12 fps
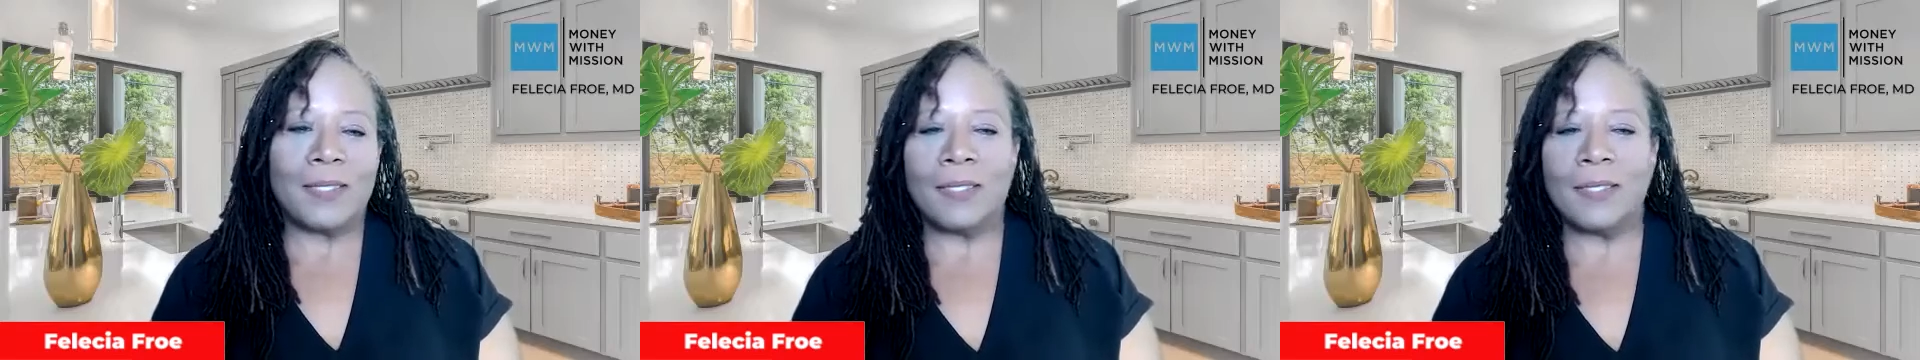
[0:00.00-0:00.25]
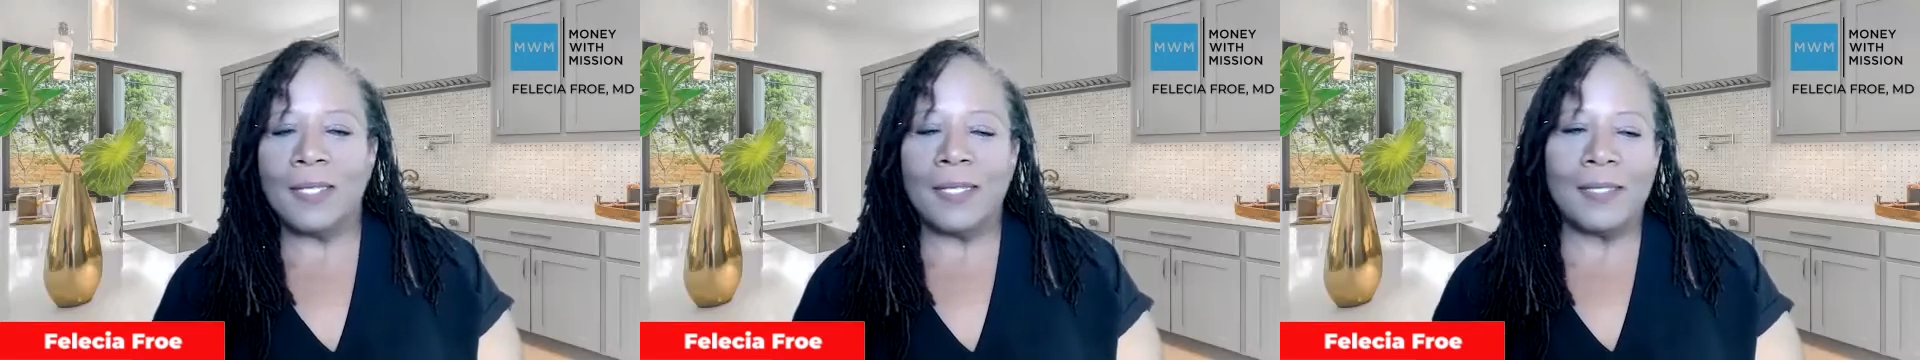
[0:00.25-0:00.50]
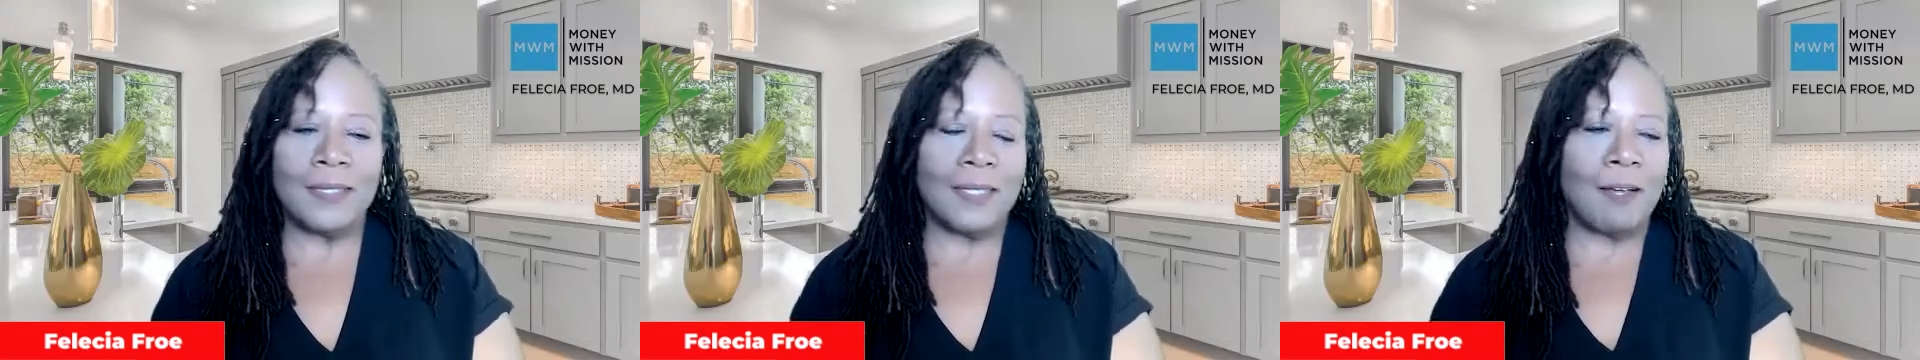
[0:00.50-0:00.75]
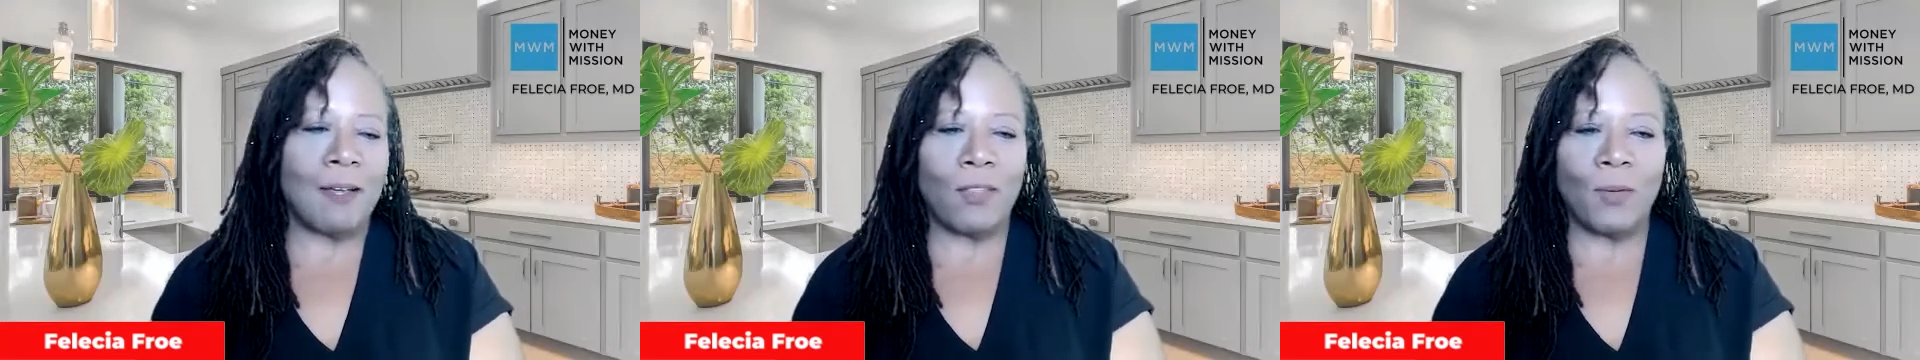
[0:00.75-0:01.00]
then did
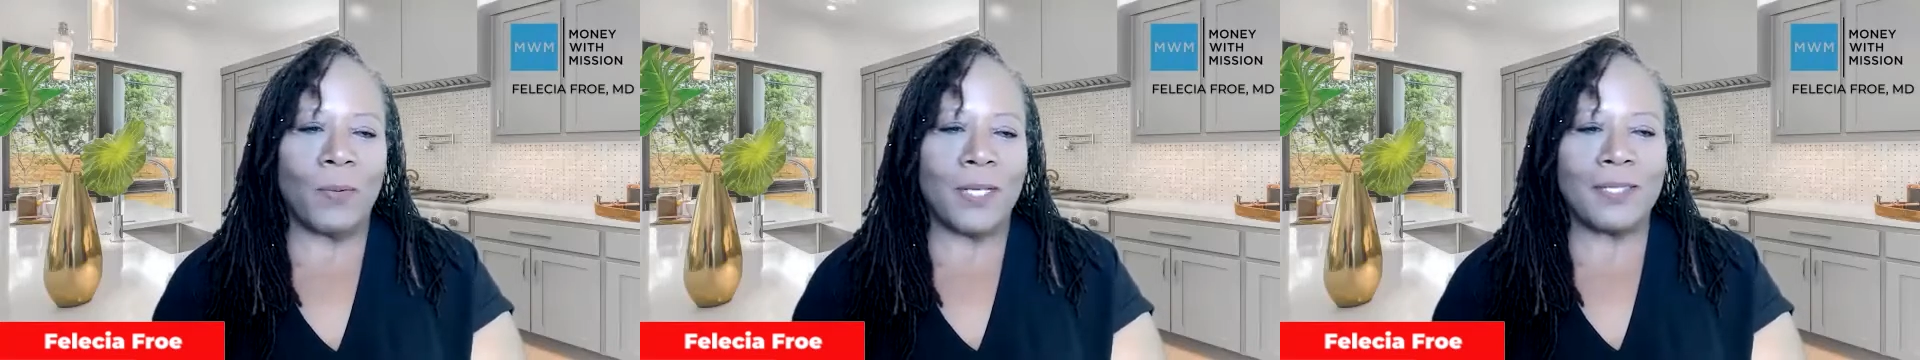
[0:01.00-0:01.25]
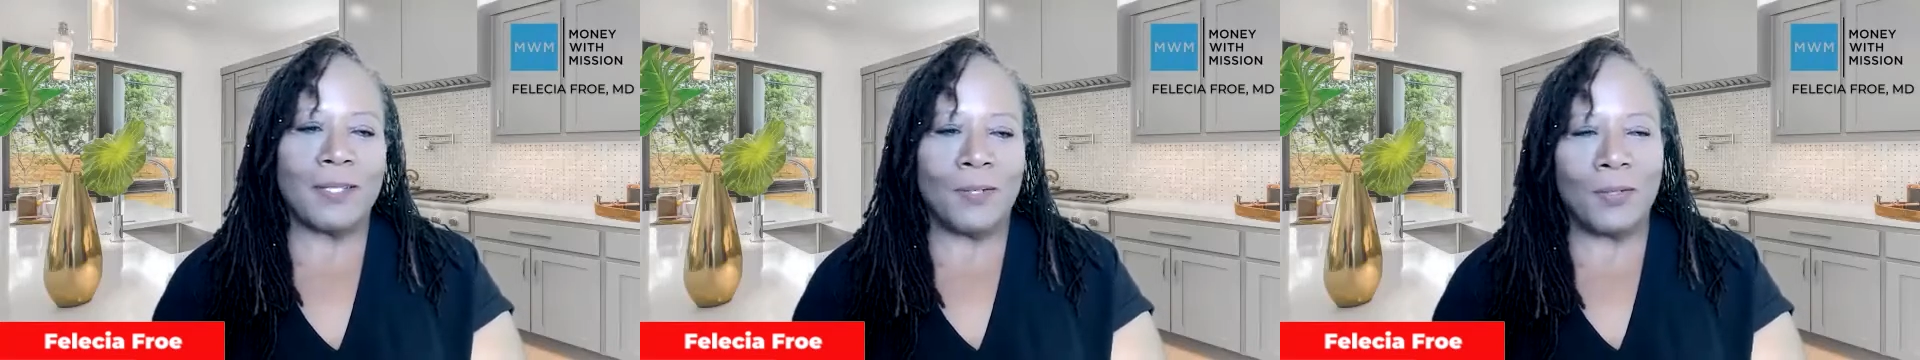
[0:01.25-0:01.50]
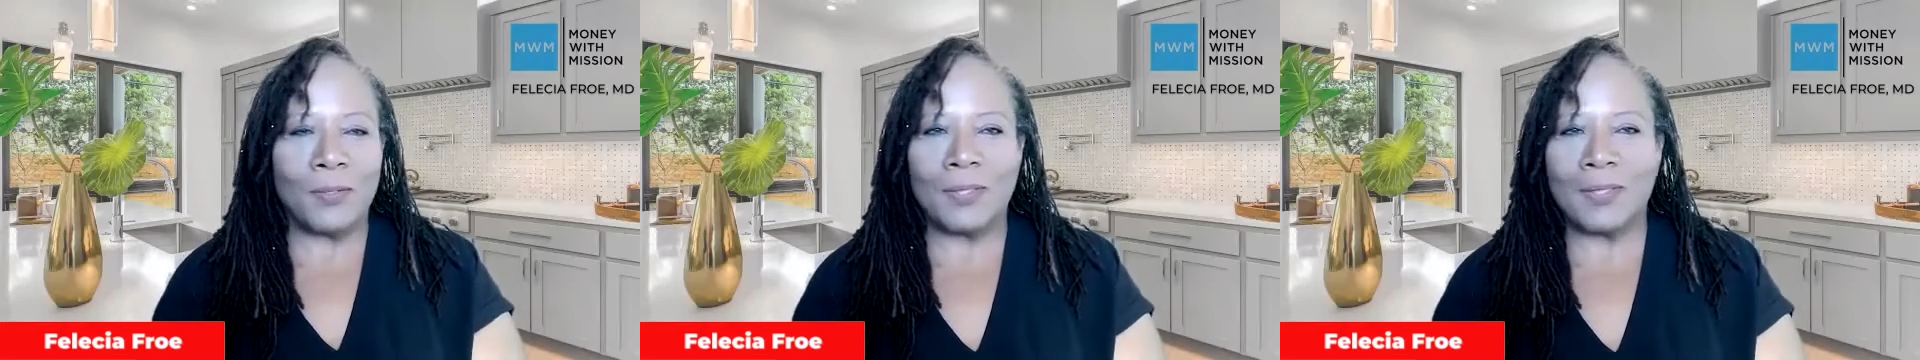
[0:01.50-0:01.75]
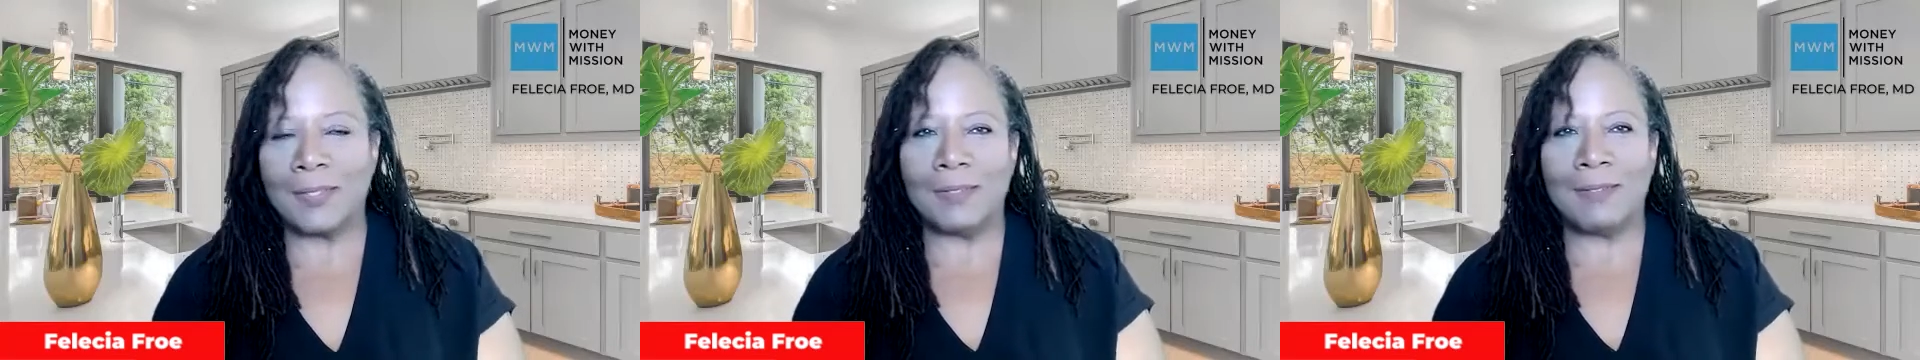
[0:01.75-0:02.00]
all the West Coast.